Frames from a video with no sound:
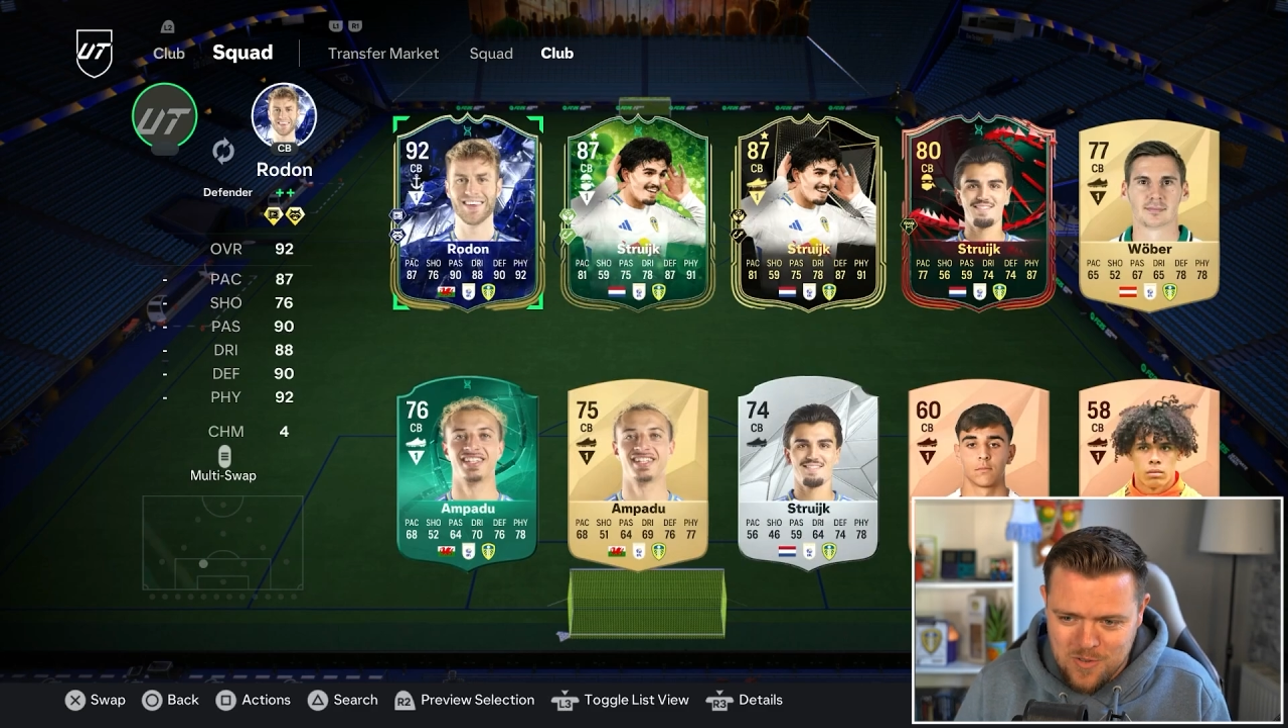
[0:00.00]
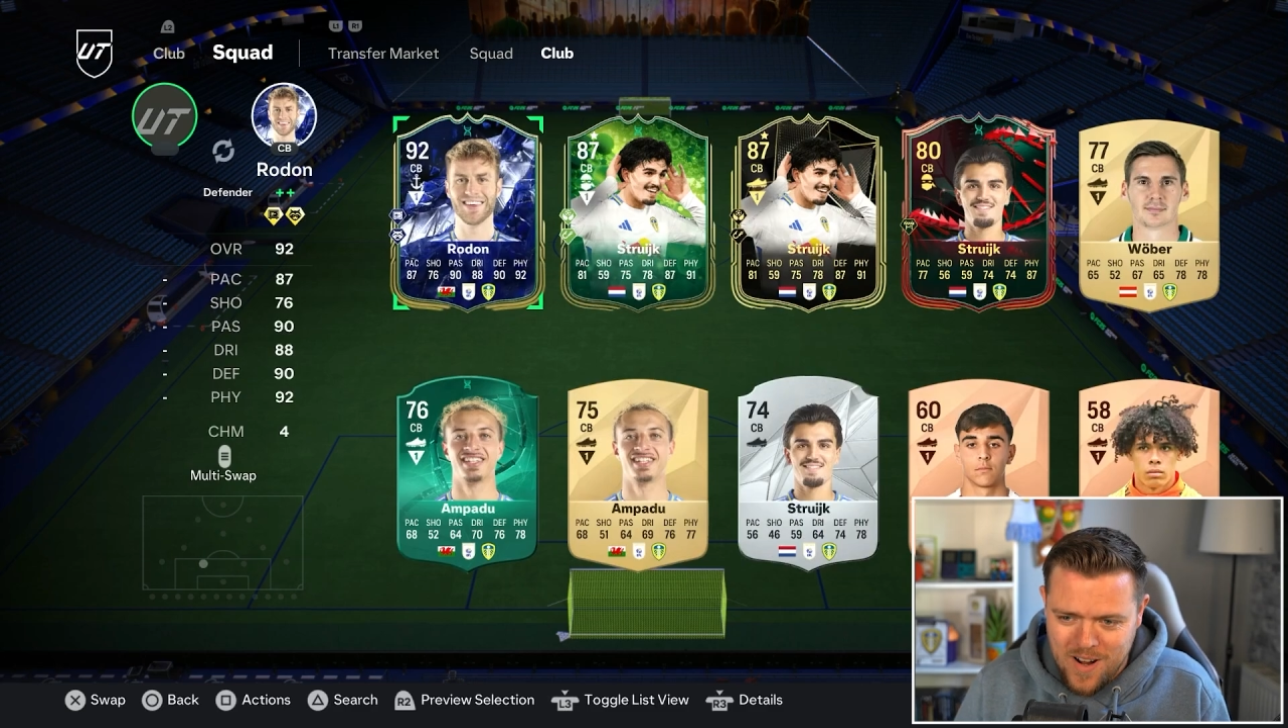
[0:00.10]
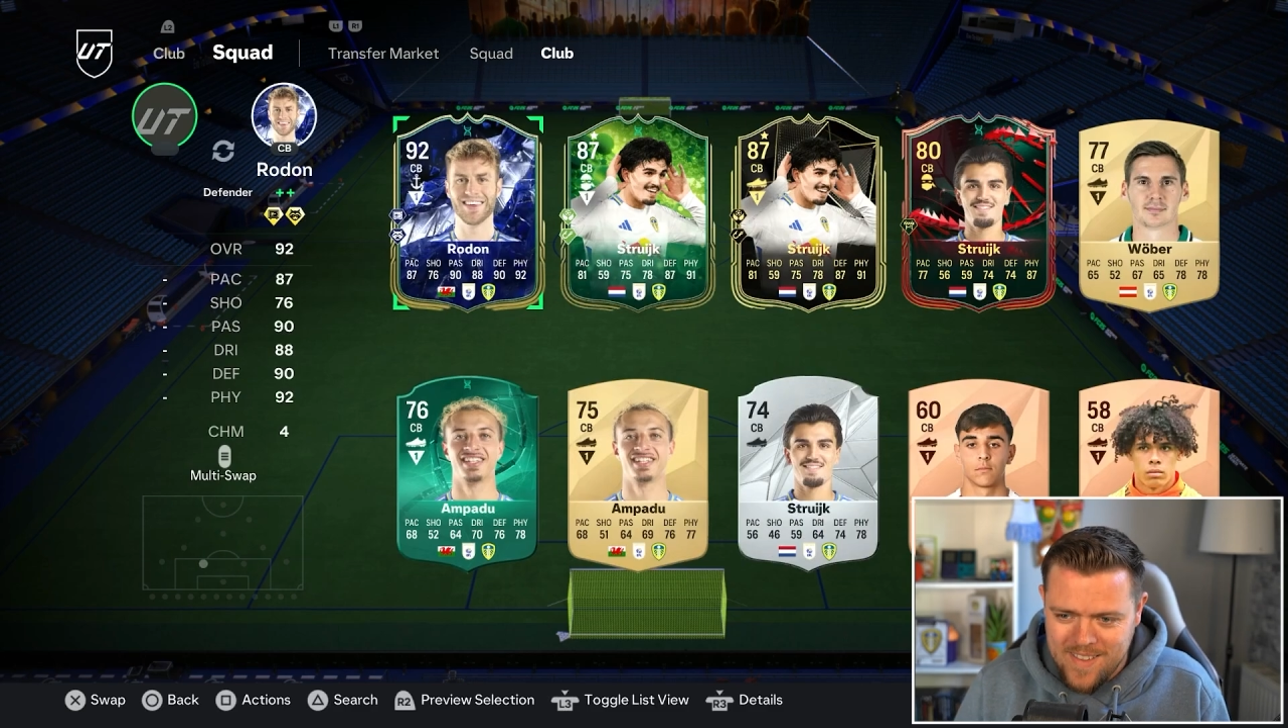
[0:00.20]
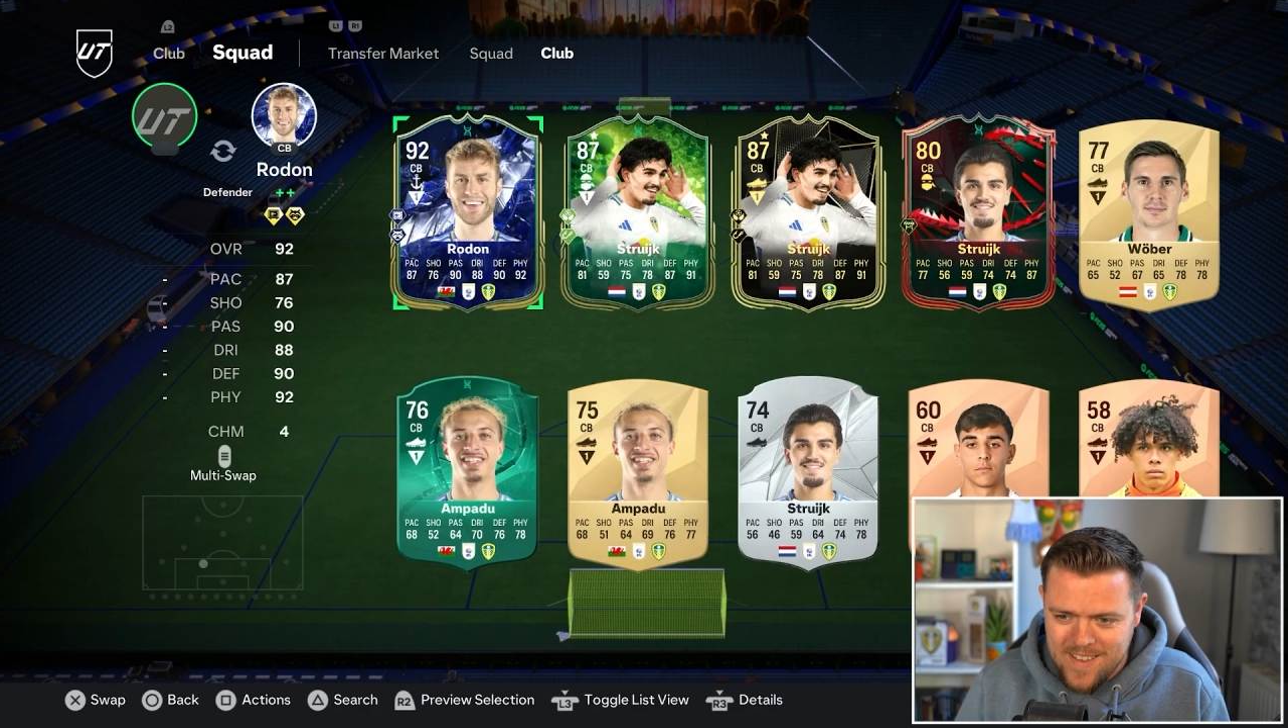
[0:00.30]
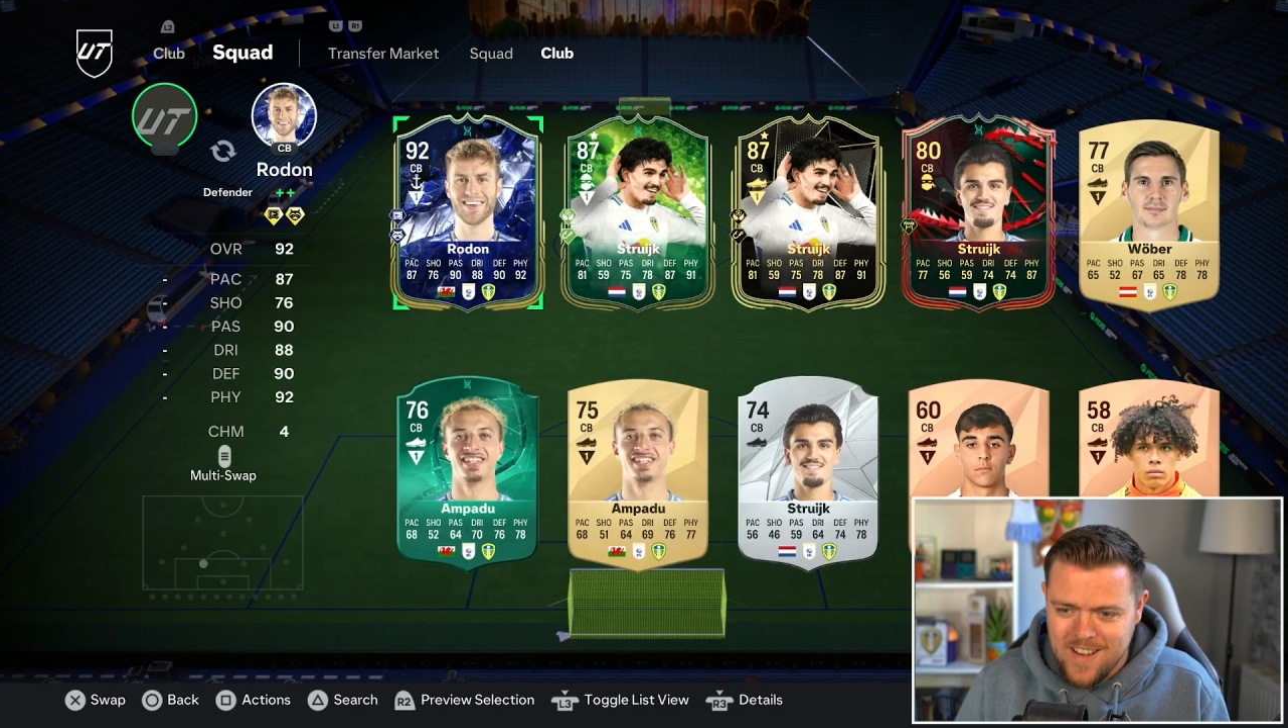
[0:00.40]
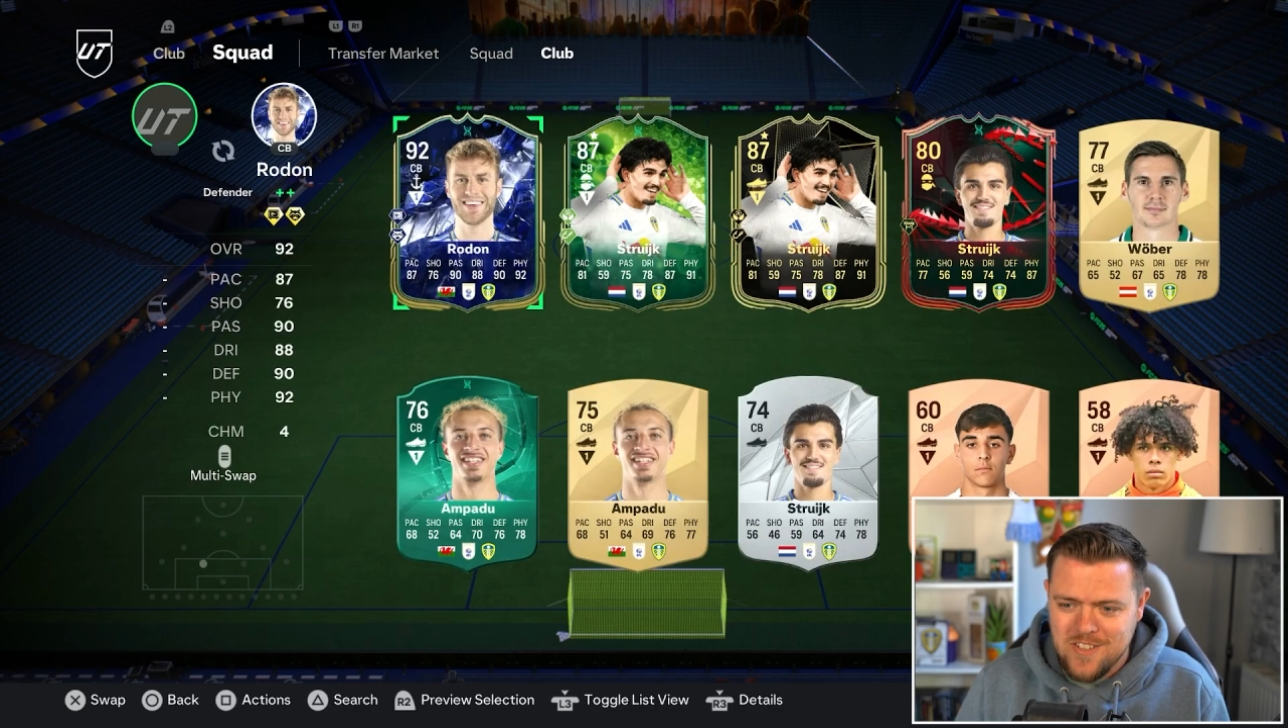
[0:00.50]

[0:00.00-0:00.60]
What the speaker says: right there,